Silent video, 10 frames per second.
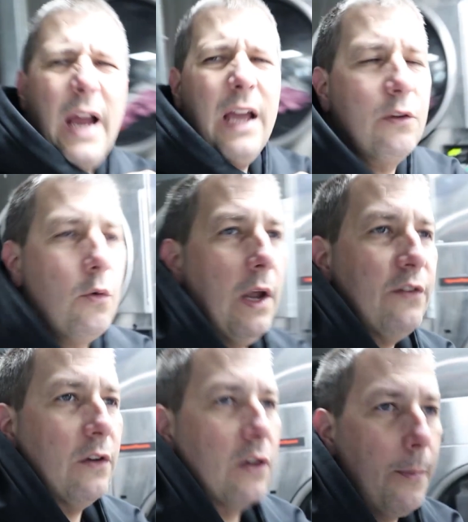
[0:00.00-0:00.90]
I got the
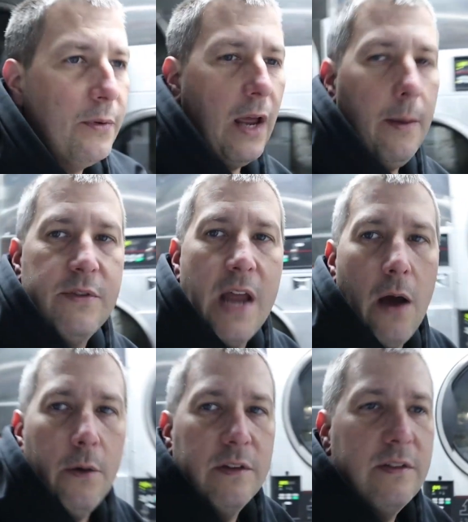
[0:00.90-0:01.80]
question a couple times
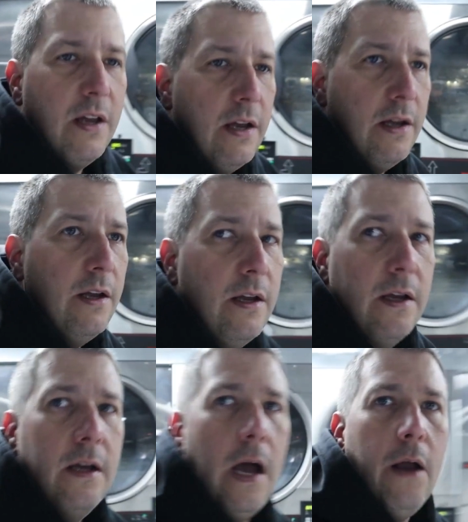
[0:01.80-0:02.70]
now is,
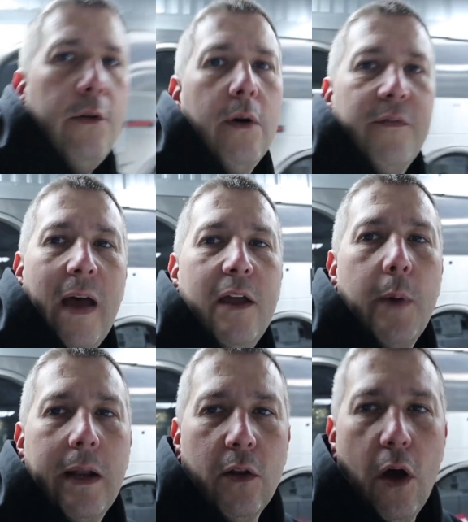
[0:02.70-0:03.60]
how do you
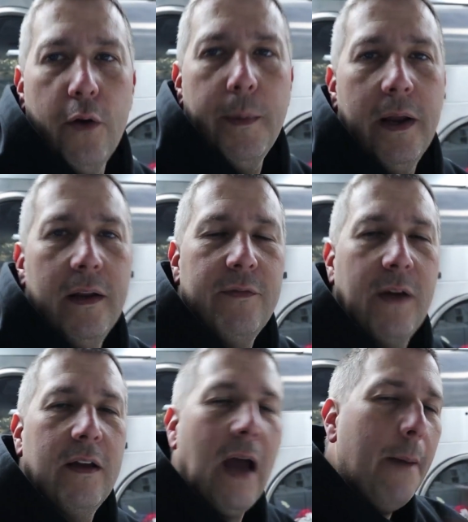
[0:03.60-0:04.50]
evaluate a laundromat? If
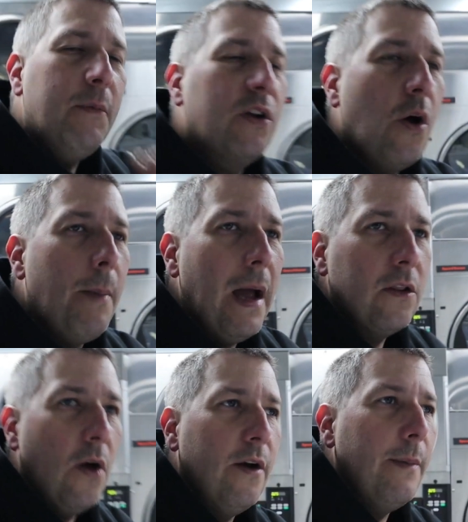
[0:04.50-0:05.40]
I'm going to go buy a
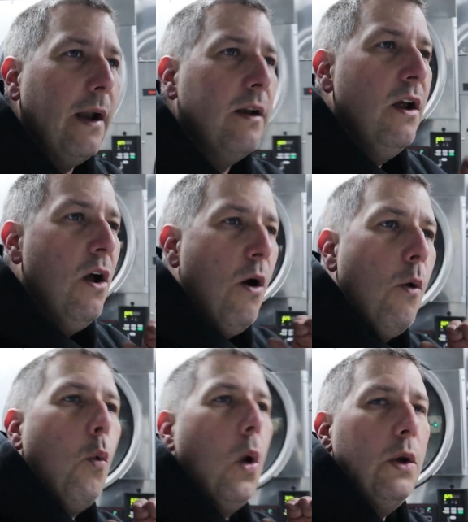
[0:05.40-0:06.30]
laundromat,
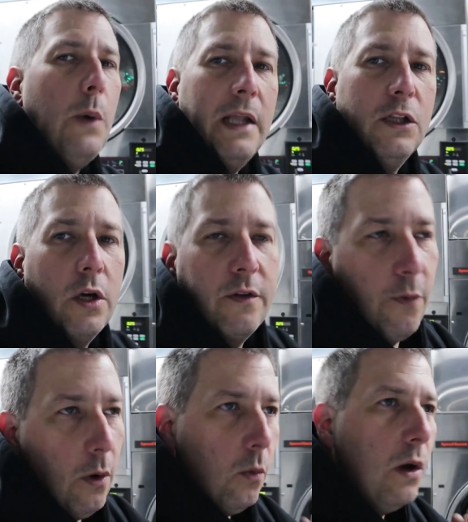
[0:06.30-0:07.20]
what do I look
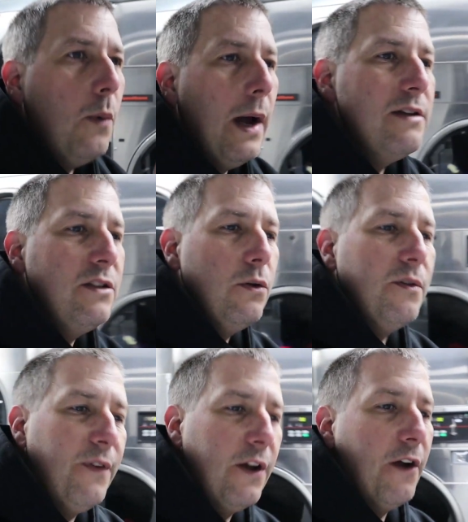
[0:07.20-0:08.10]
for? What do I do
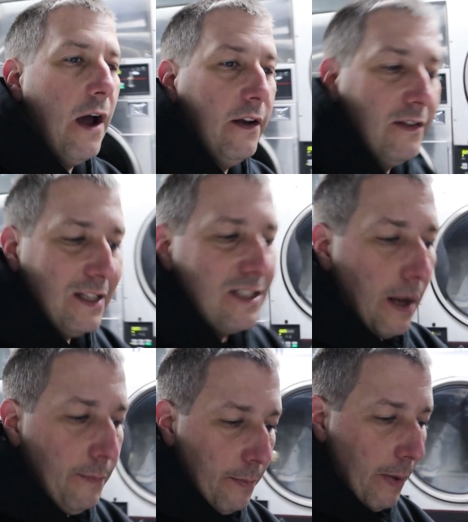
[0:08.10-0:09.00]
to figure out, is this
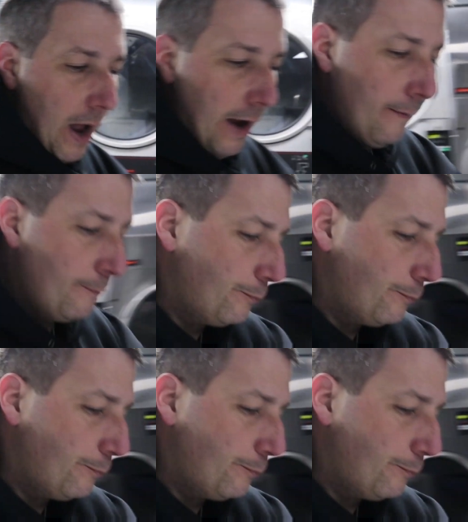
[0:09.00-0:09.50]
something to buy?